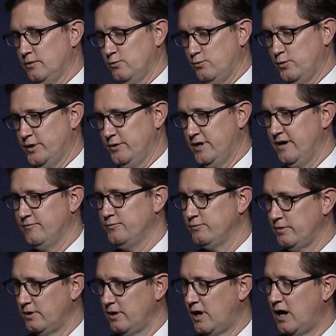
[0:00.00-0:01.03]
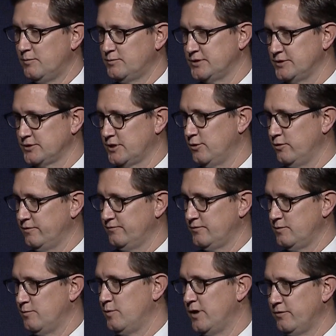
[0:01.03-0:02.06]
When you have options going
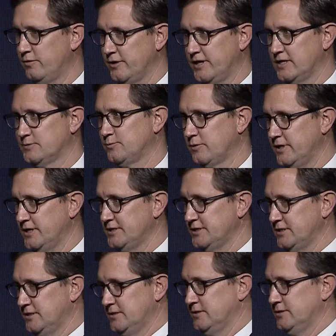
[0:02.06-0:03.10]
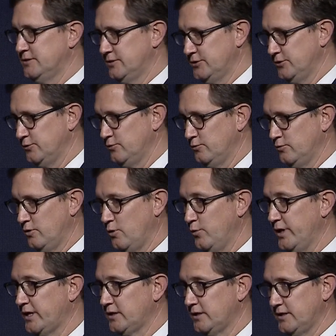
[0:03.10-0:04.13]
from a monthly expiration to a
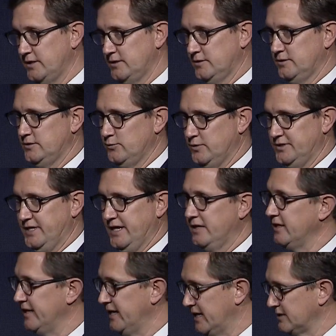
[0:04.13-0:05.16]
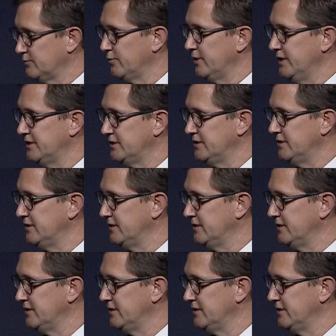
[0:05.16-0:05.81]
weekly to a daily expiration,